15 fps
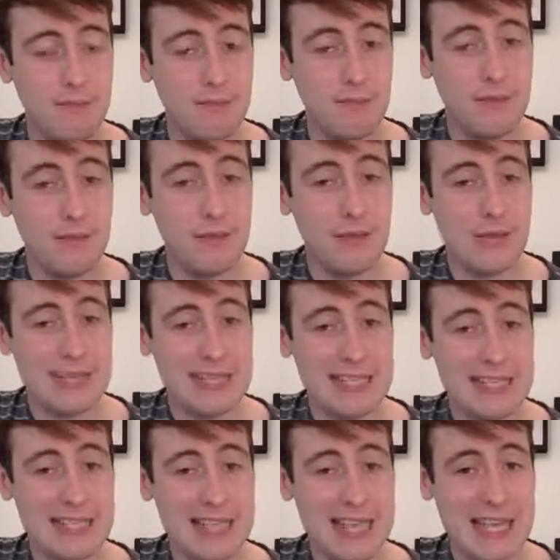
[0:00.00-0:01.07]
B flat
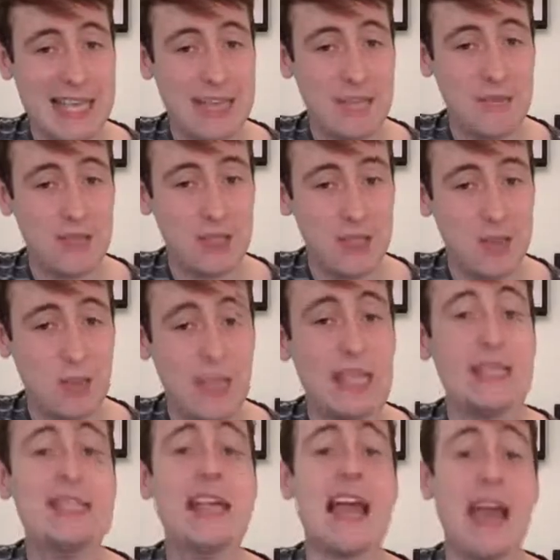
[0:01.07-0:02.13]
C for 2
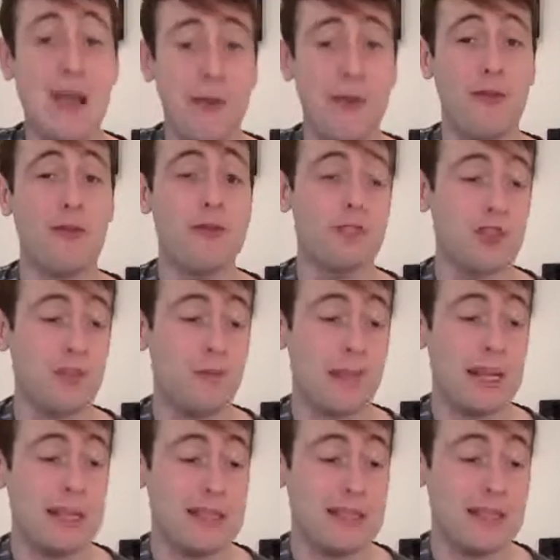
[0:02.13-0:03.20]
beats, F for 2
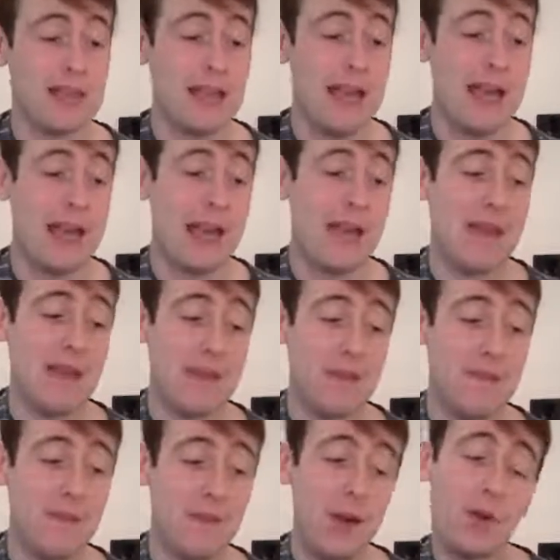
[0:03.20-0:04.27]
beats, and then that
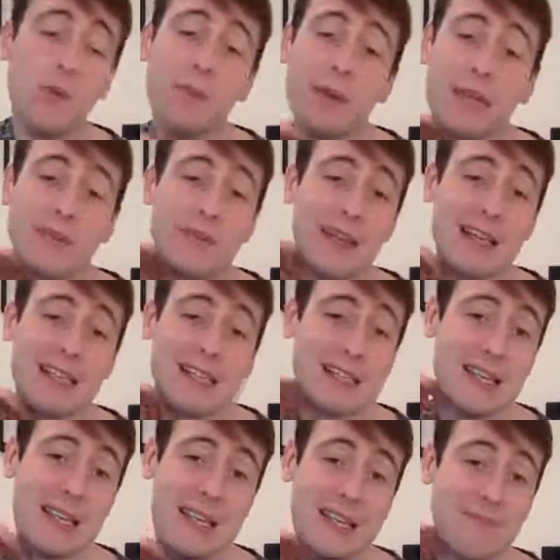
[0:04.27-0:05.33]
final B flat
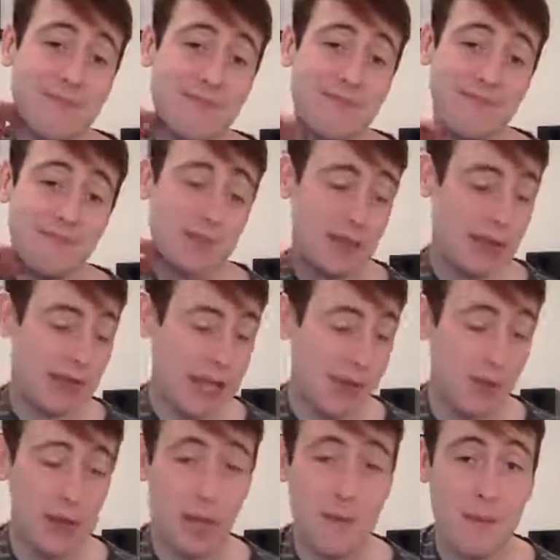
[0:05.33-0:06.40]
C, okay,
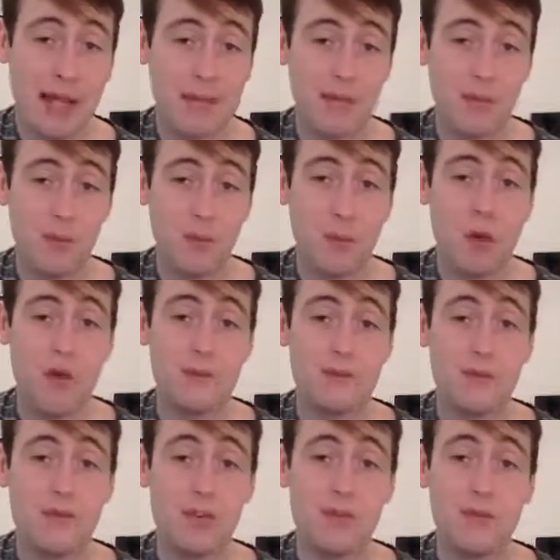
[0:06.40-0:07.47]
we go back to 1,
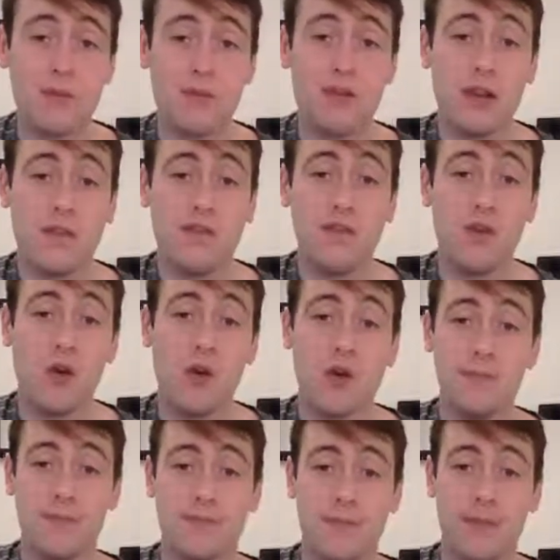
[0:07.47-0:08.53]
2, 3, 4.
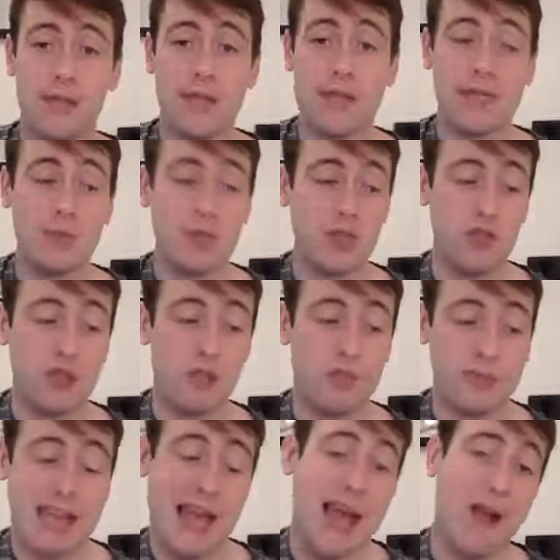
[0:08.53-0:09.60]
Okay, so we
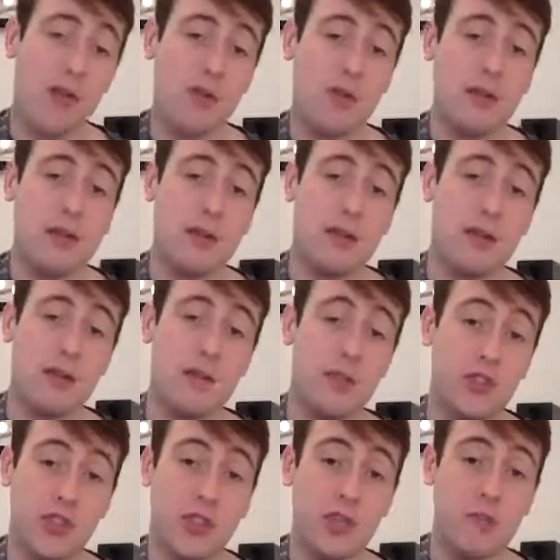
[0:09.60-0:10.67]
strum down for
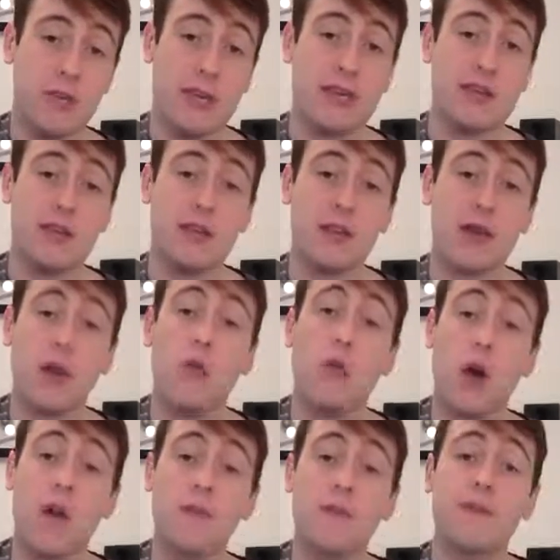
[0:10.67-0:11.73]
2 beats.
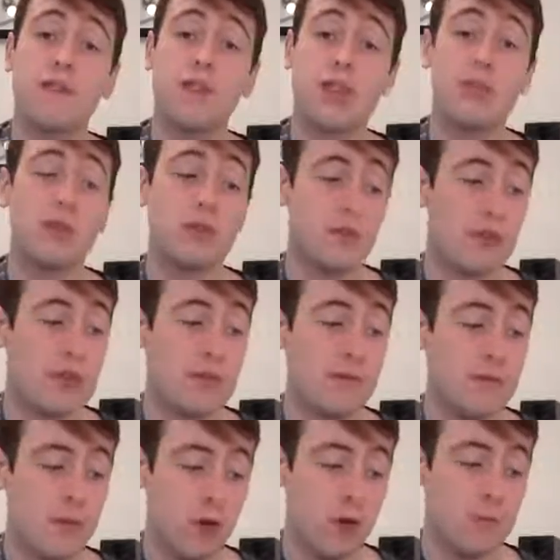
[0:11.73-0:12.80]
1, 2, 3,
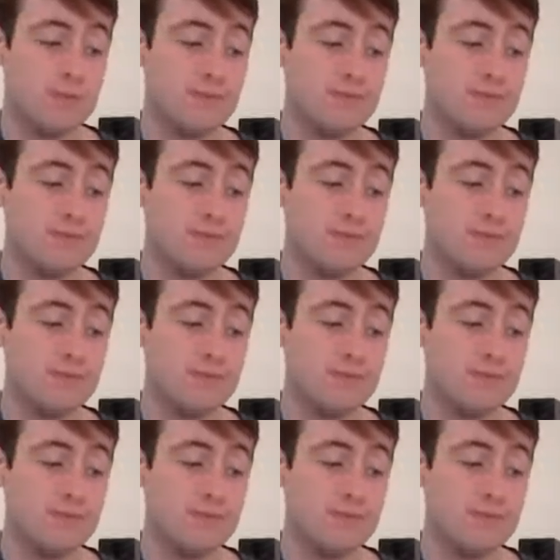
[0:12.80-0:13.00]
4.